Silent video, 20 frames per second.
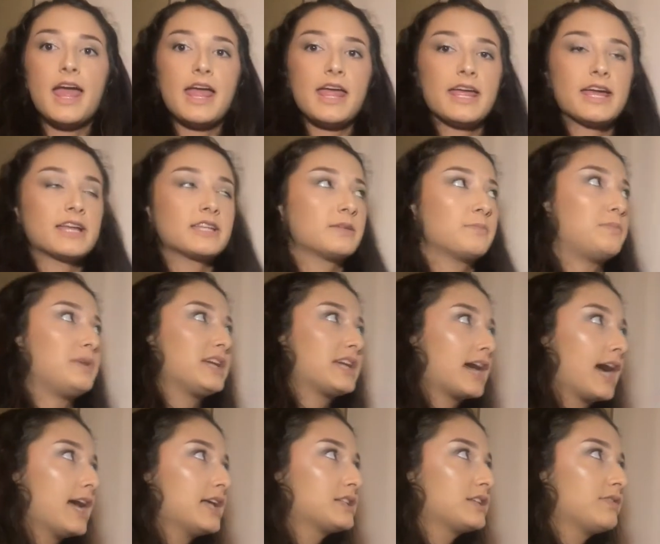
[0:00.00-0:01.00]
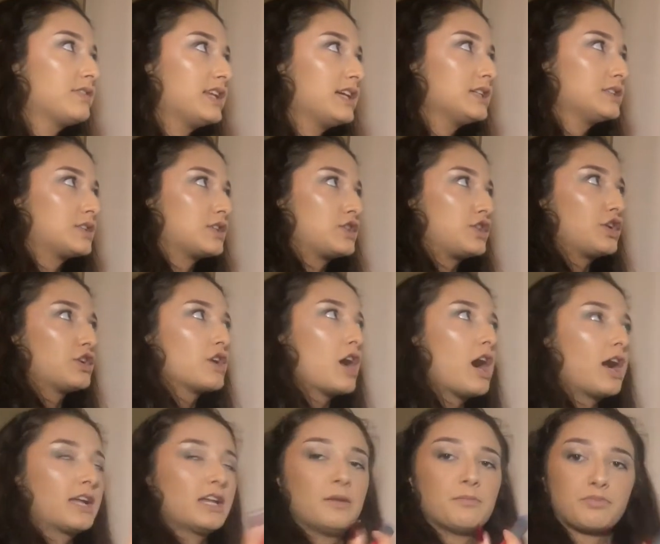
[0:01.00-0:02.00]
And because of this, they're
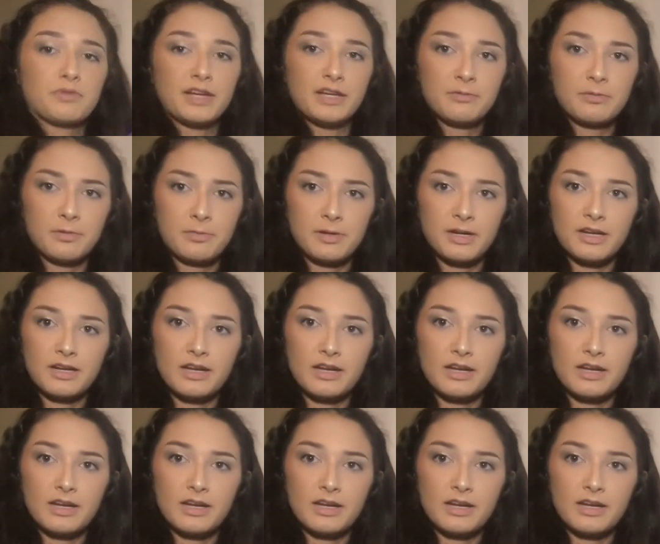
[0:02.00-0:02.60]
not going to breed with one